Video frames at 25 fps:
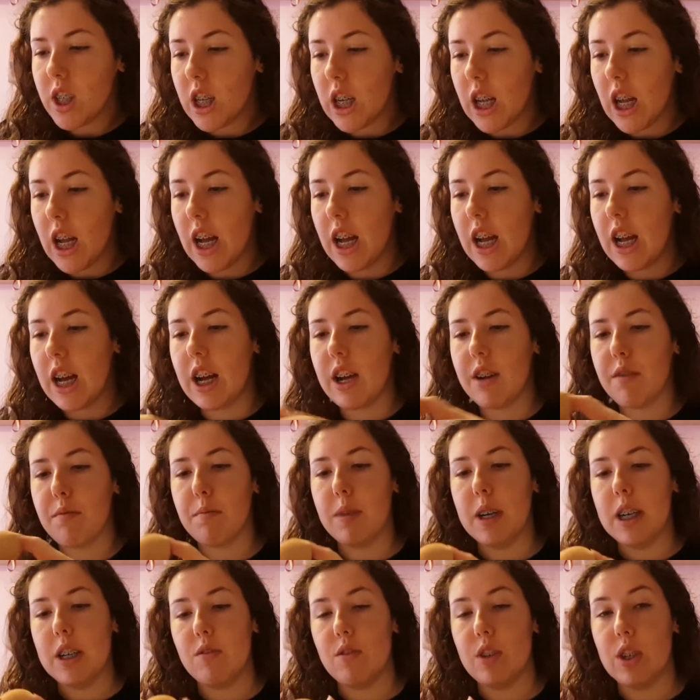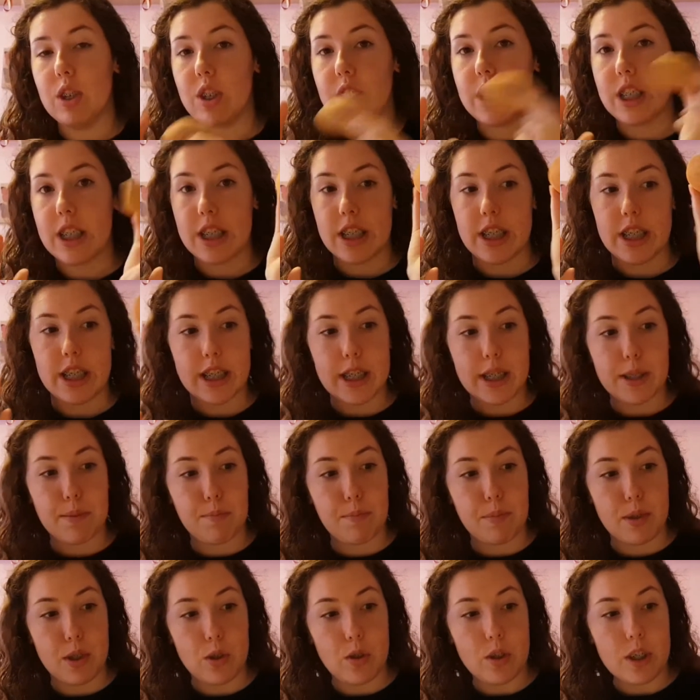I have my Real Techniques
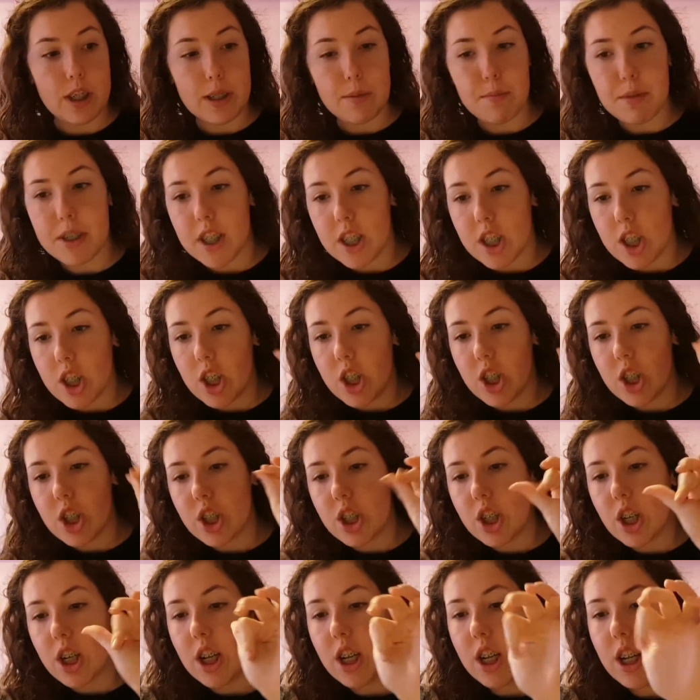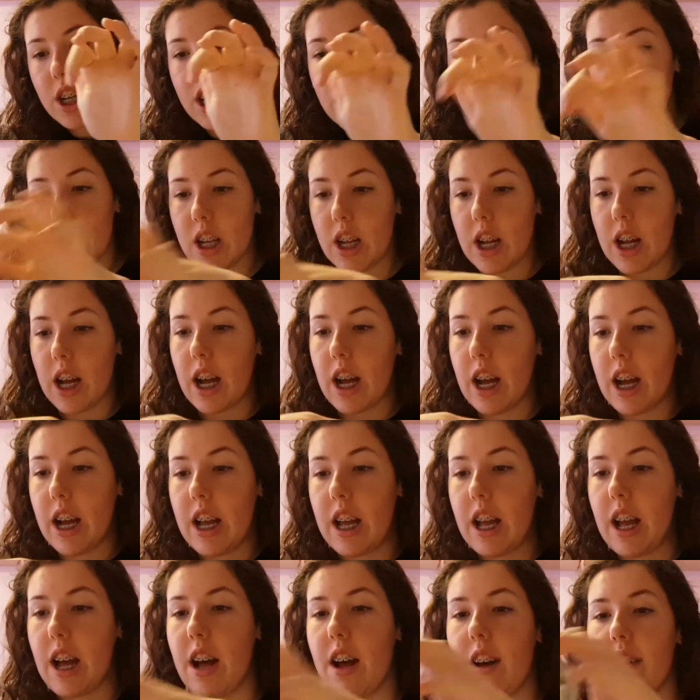Beauty Sponge. I
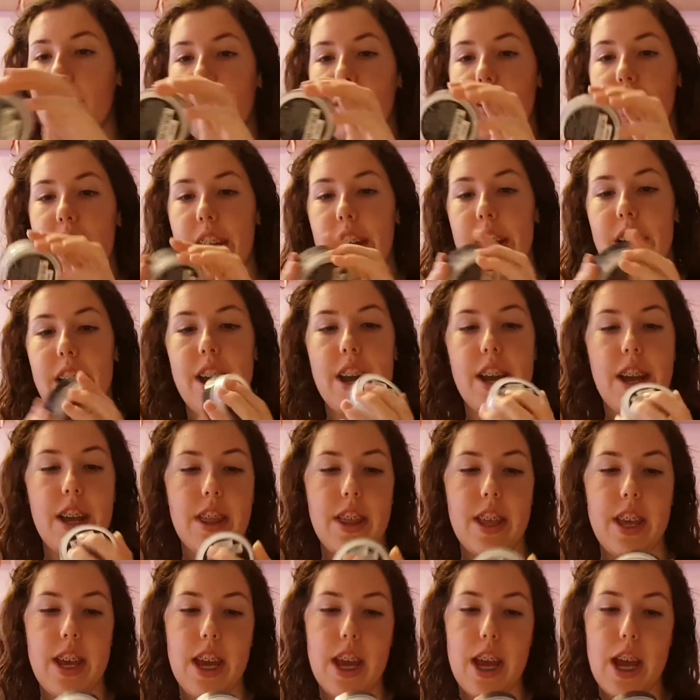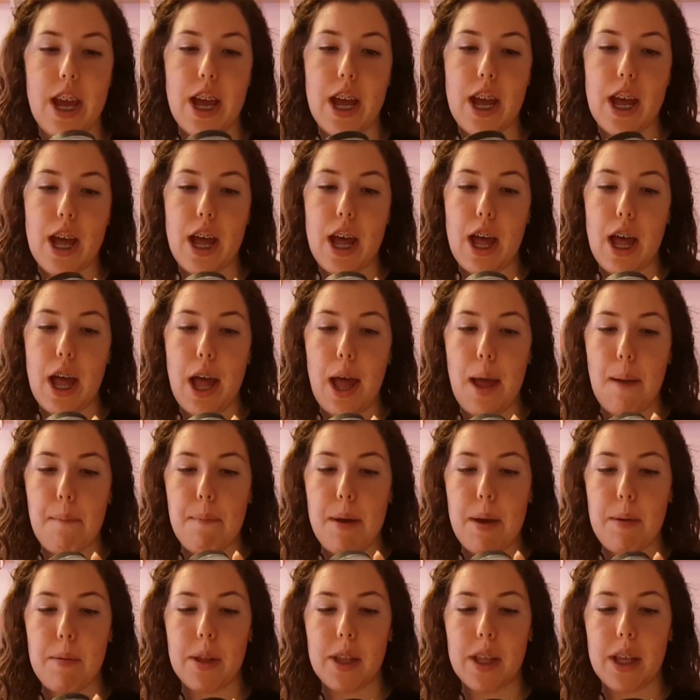have the
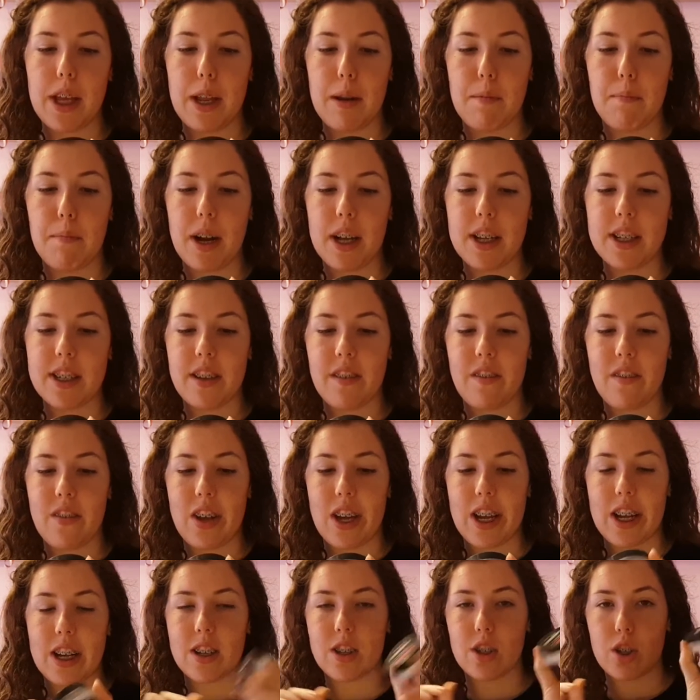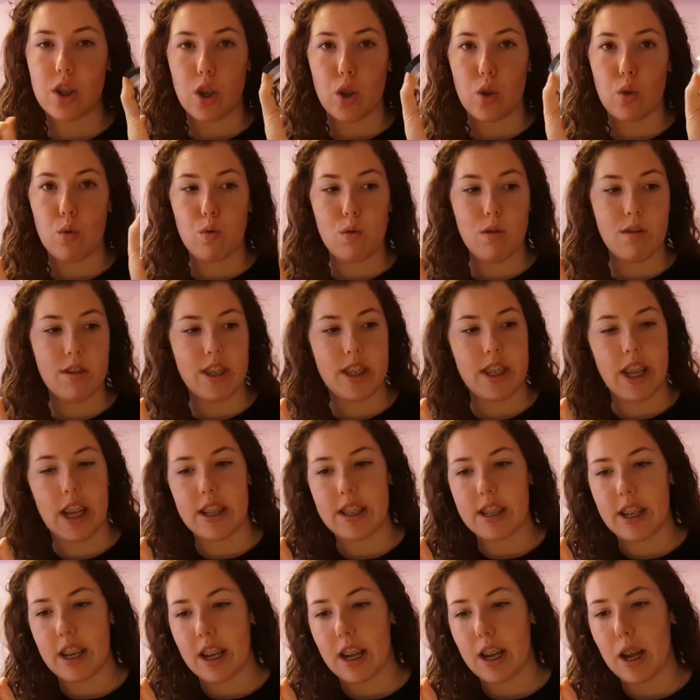Maybelline Master Fix Loose
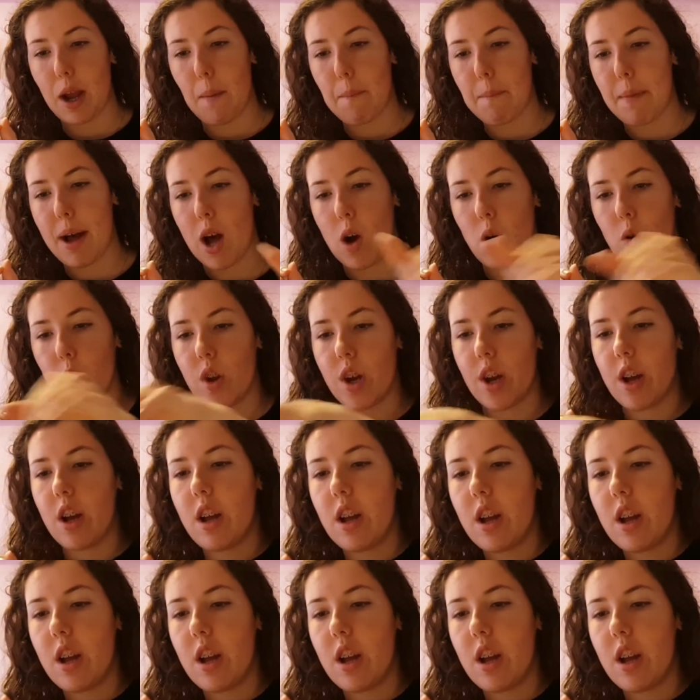Setting Powder.